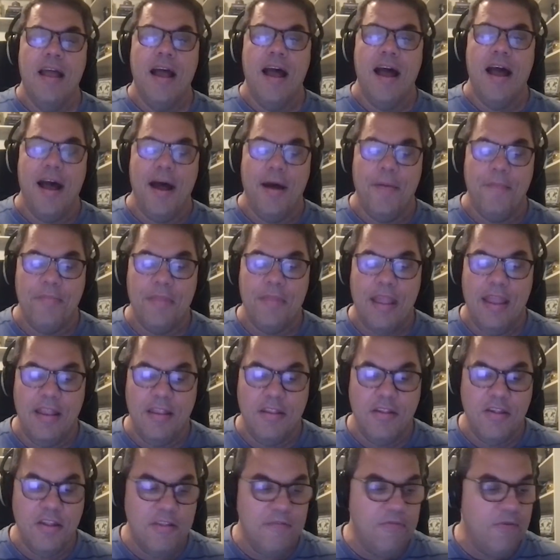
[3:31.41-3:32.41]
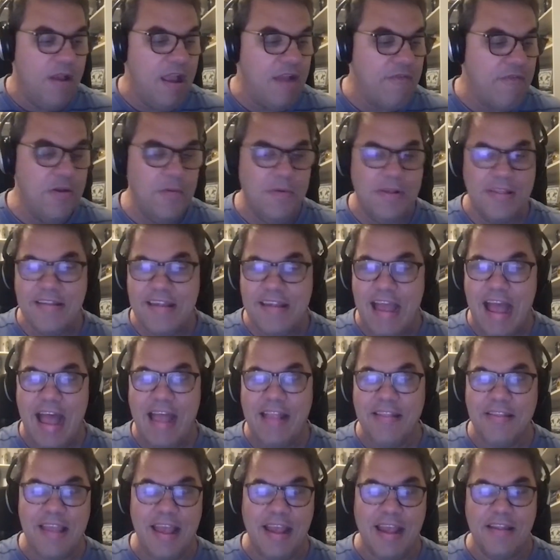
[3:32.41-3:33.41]
And just for everyone's
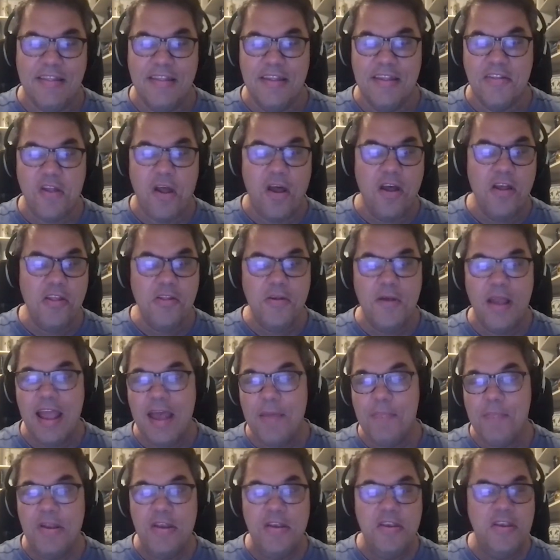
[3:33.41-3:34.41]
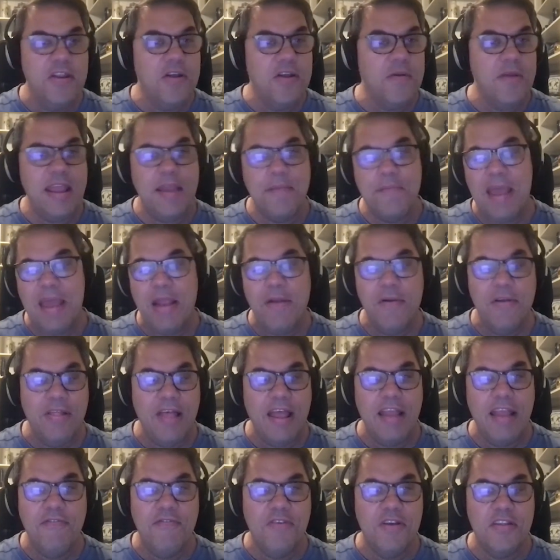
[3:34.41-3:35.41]
context, this also happened during Mayor
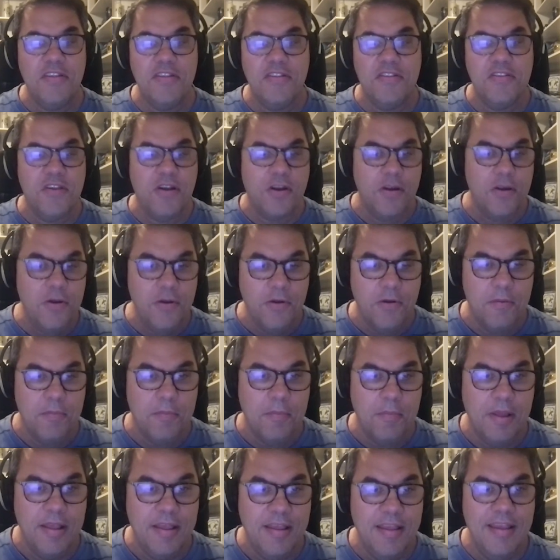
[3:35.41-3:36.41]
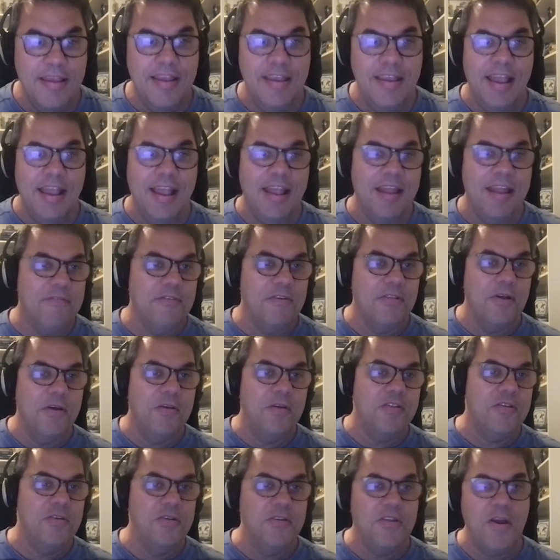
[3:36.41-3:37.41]
Lightfoot's term. And for
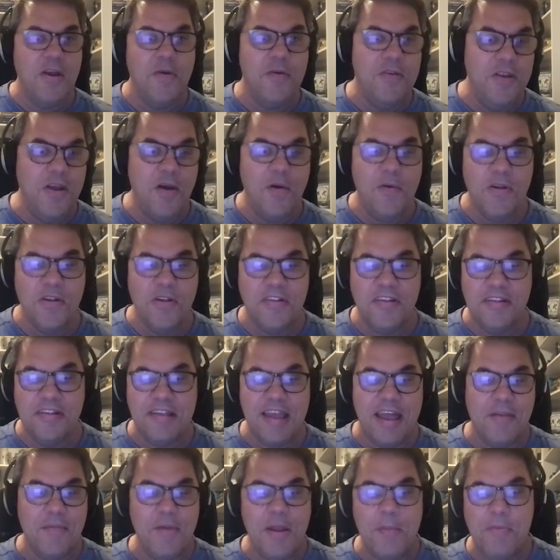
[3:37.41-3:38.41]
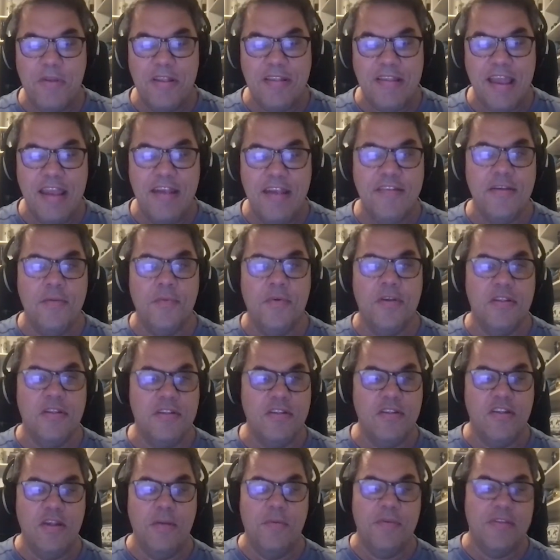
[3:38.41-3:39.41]
those who don't know her, she's got a reputation when
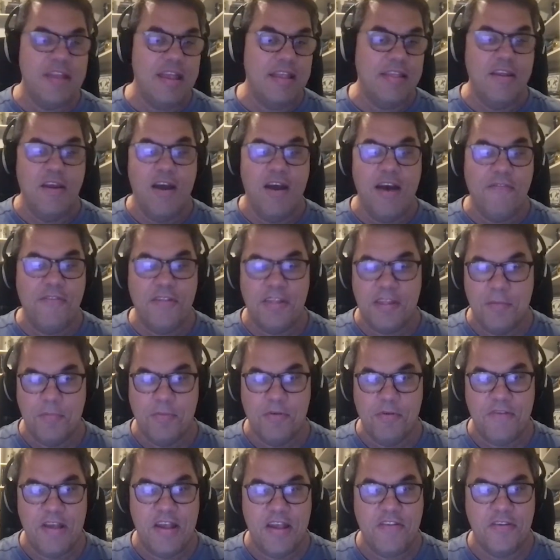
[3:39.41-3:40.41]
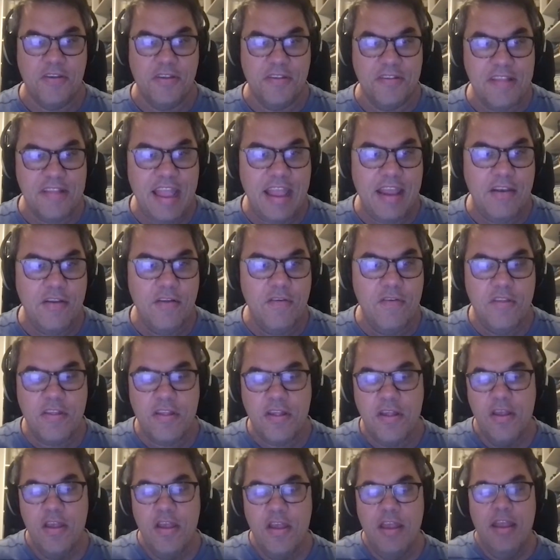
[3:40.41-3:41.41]
she was at the Office of Professional
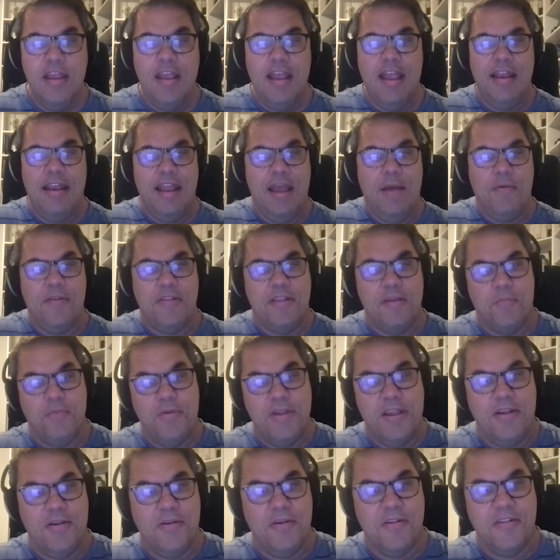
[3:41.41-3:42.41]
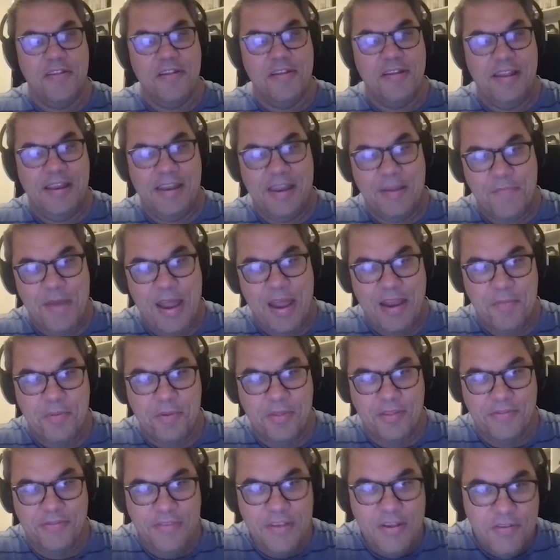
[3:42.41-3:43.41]
Standards, and that was the precursor to
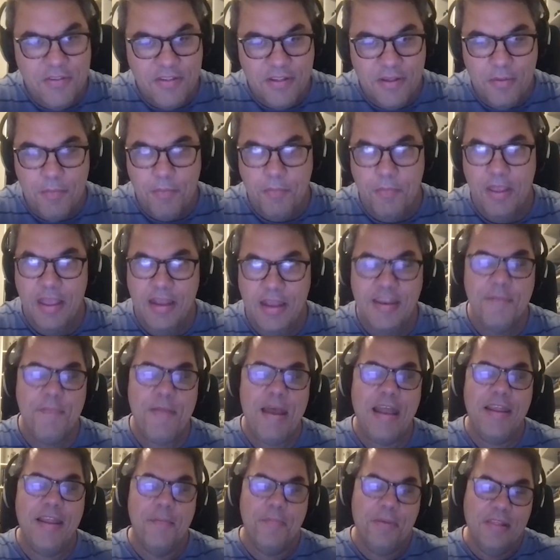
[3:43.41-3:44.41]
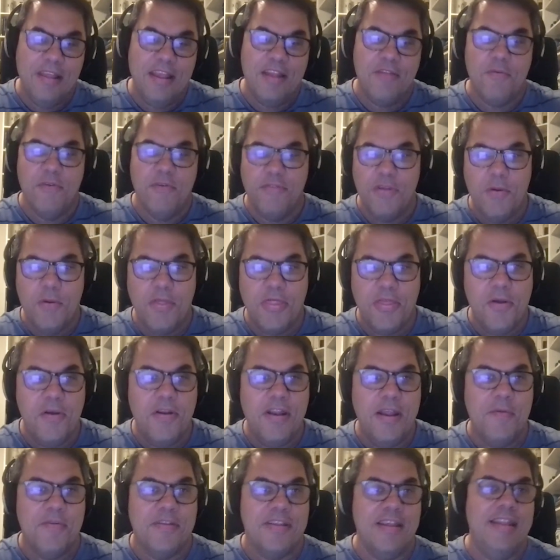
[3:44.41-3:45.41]
the Independent Police Review
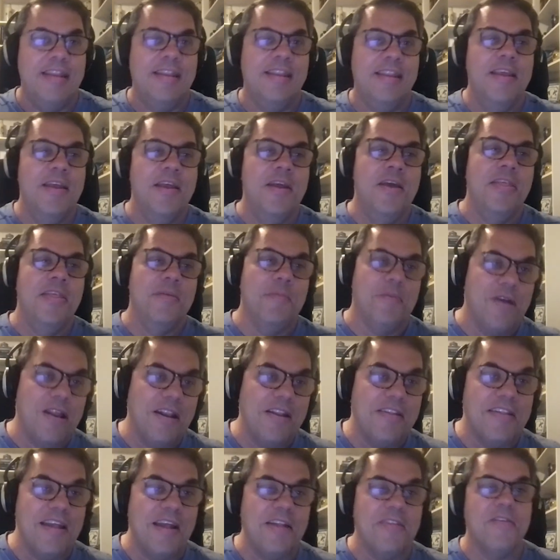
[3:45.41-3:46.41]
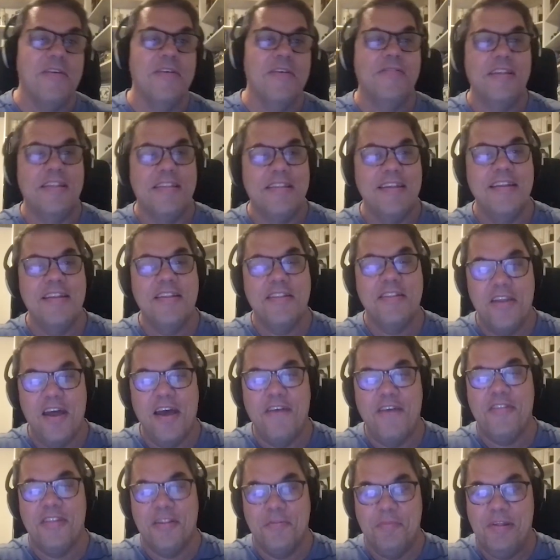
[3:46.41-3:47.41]
Authority. It was in the predecessor of the Citizen
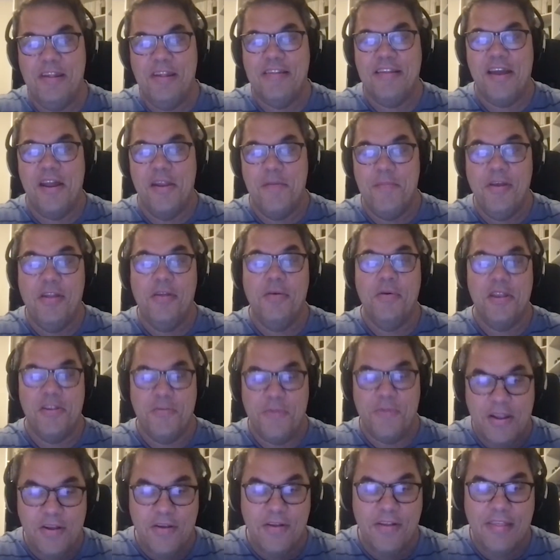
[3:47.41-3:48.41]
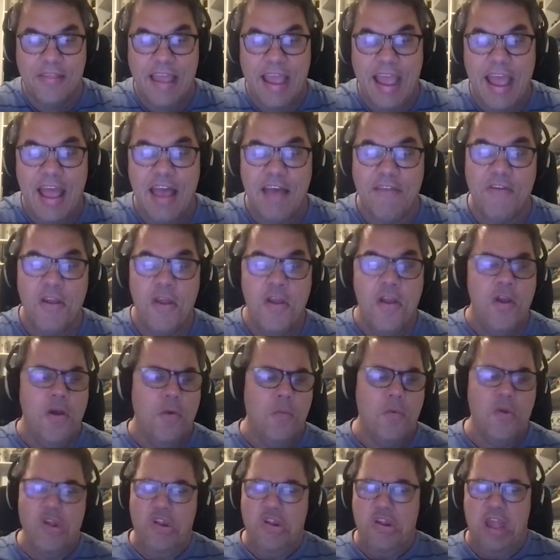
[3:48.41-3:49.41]
Office of Police Accountability, which we currently have,
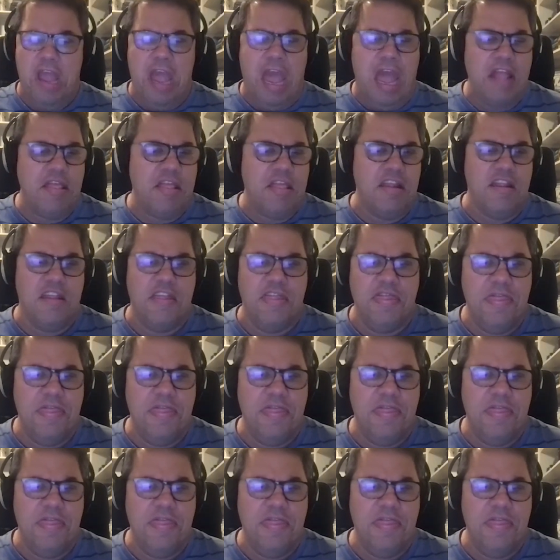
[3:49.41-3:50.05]
where she had